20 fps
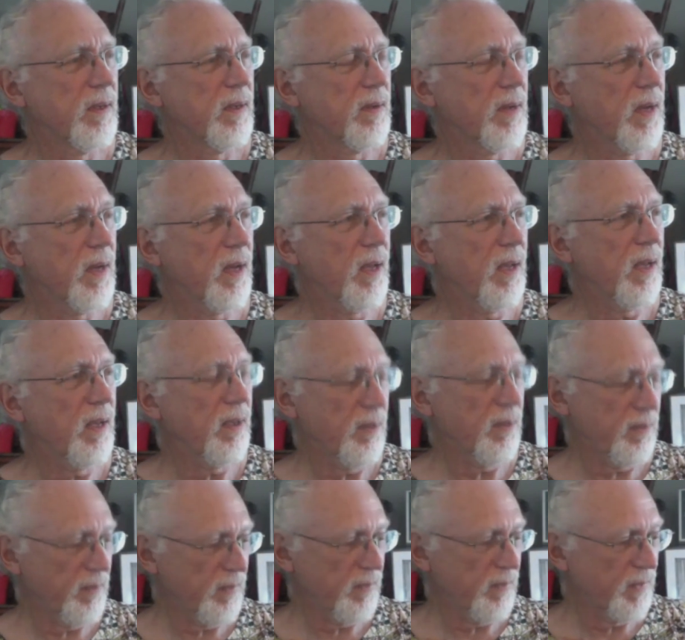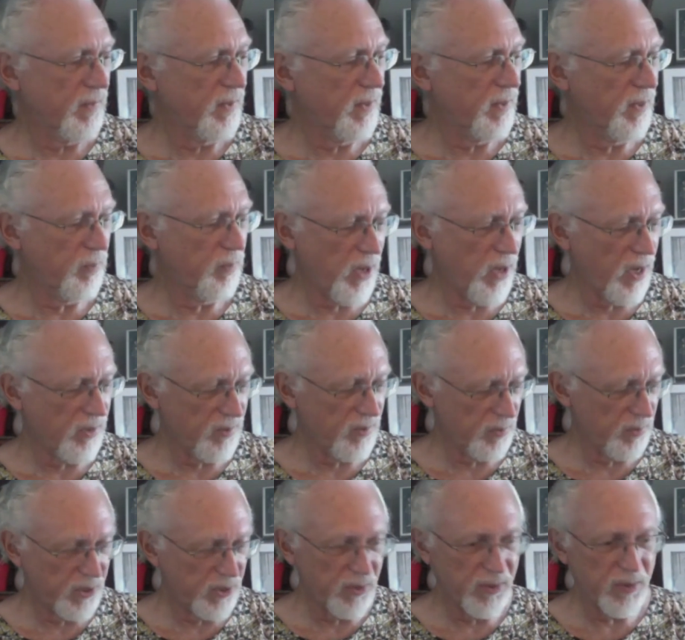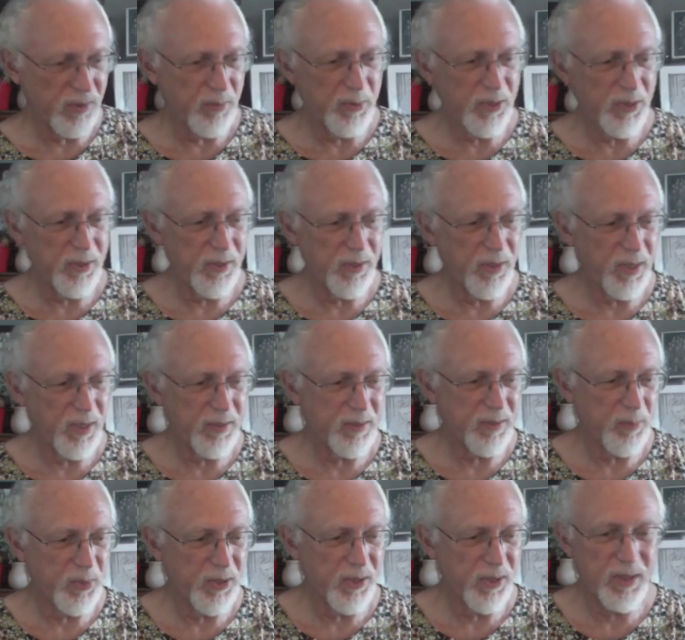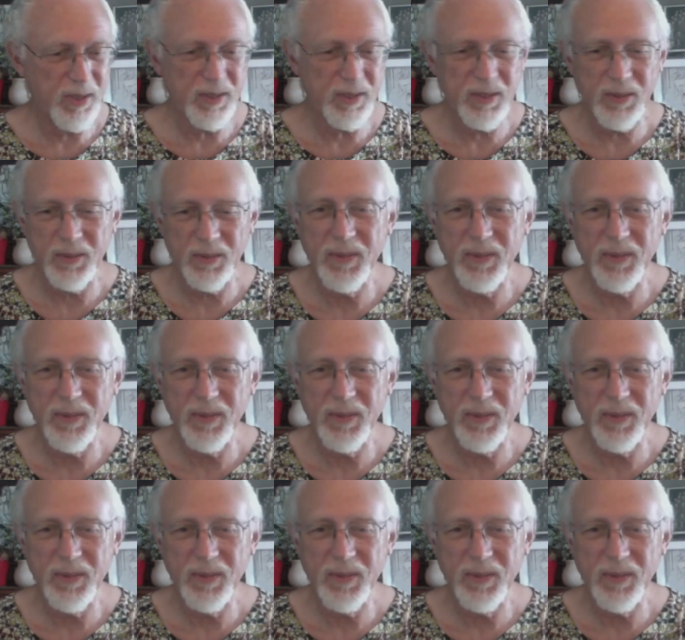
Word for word: um, it possibly could have been at the piano